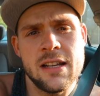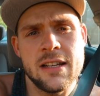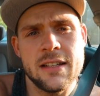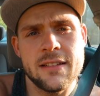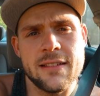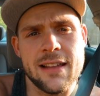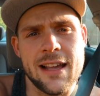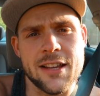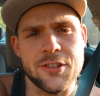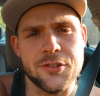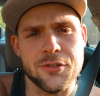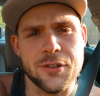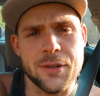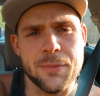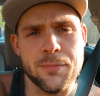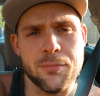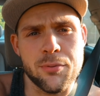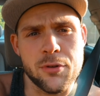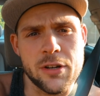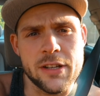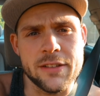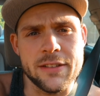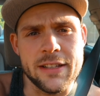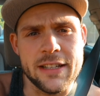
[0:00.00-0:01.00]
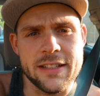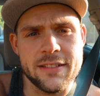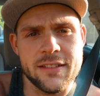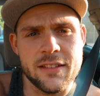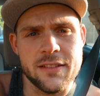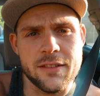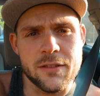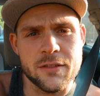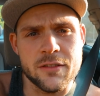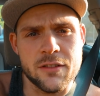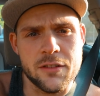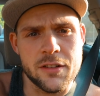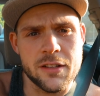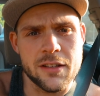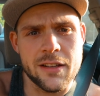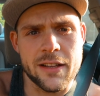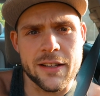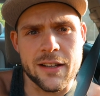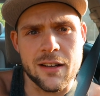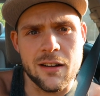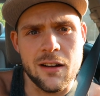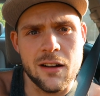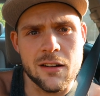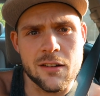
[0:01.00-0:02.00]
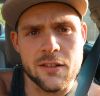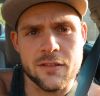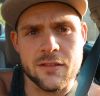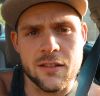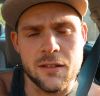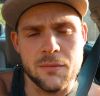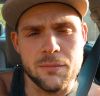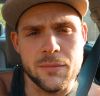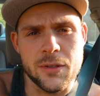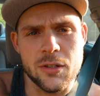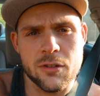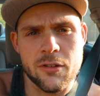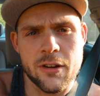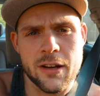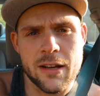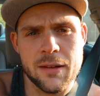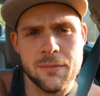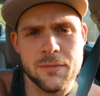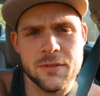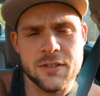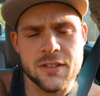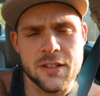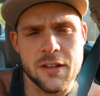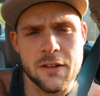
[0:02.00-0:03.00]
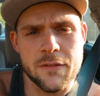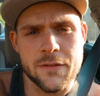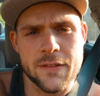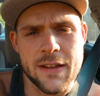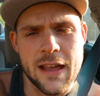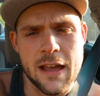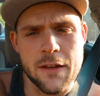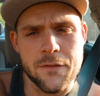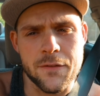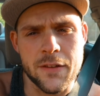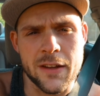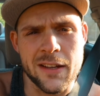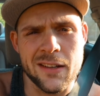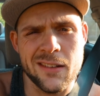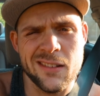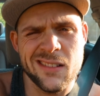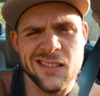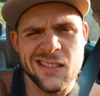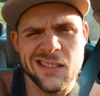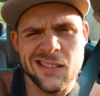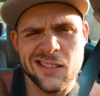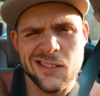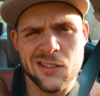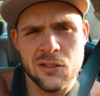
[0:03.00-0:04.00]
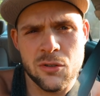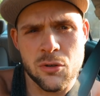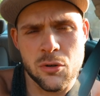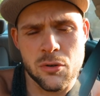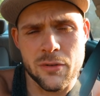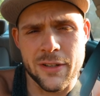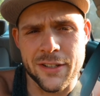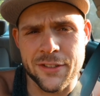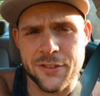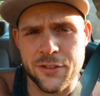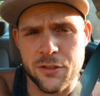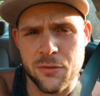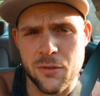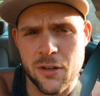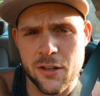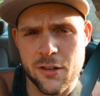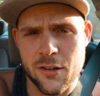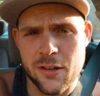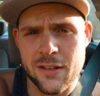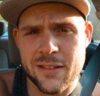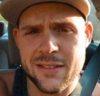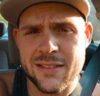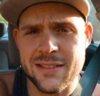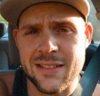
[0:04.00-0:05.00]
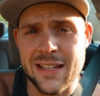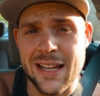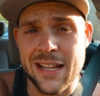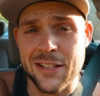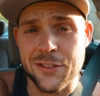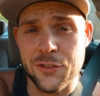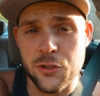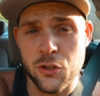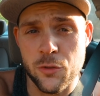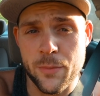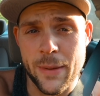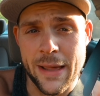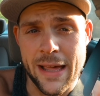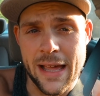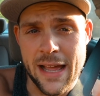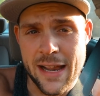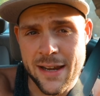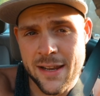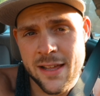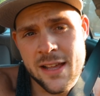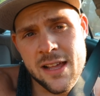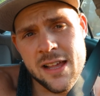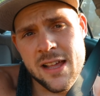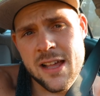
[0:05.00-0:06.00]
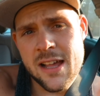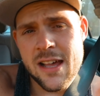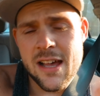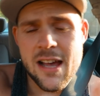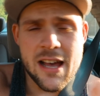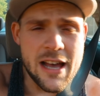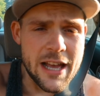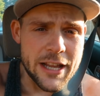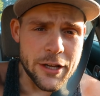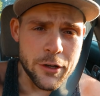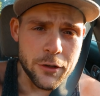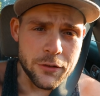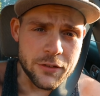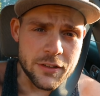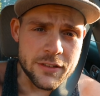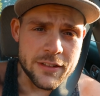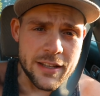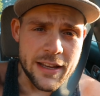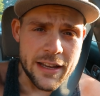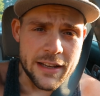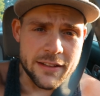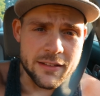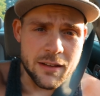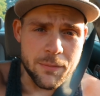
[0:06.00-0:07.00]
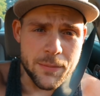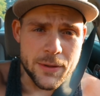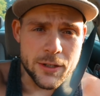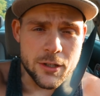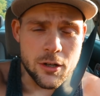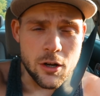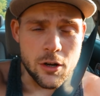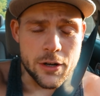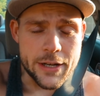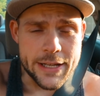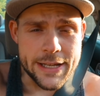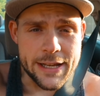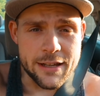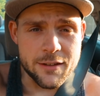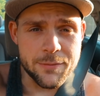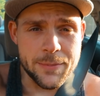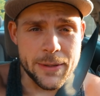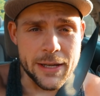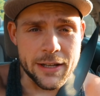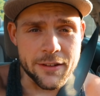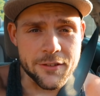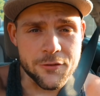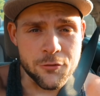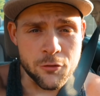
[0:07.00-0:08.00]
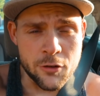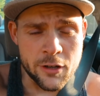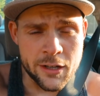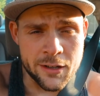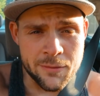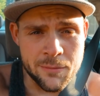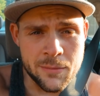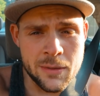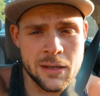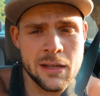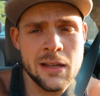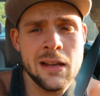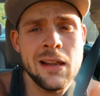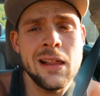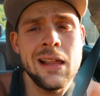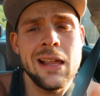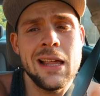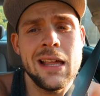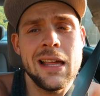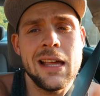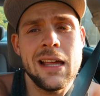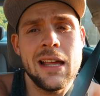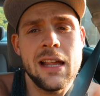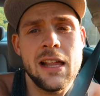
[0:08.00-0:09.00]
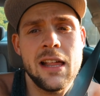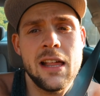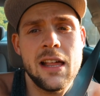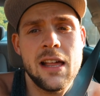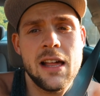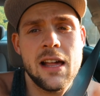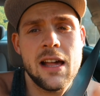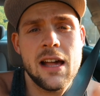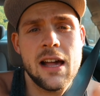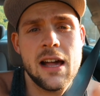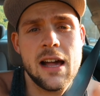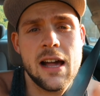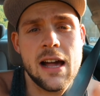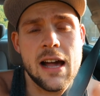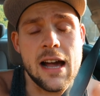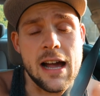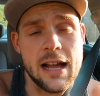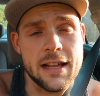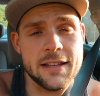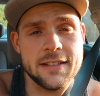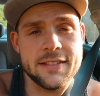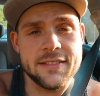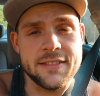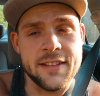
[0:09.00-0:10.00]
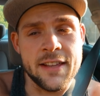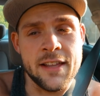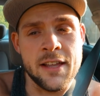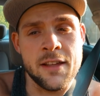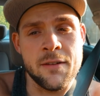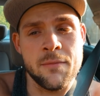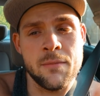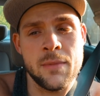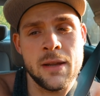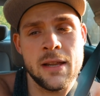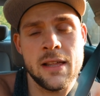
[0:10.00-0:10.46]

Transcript: It's actually pretty decent. There's only like a hundred something milligrams of caffeine, or like two hundred. It's not too bad. I used to take something called E S P Extreme. High stim.